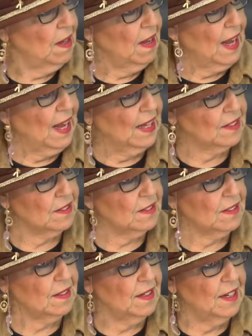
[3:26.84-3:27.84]
And
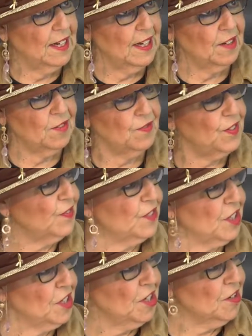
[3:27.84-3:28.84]
in
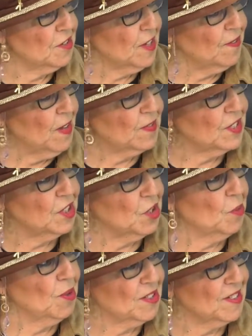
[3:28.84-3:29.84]
15 years, I've never seen the
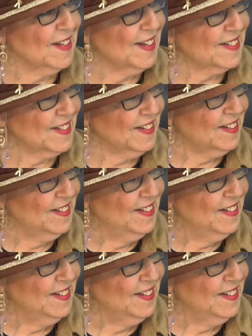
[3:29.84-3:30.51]
word dyslexia.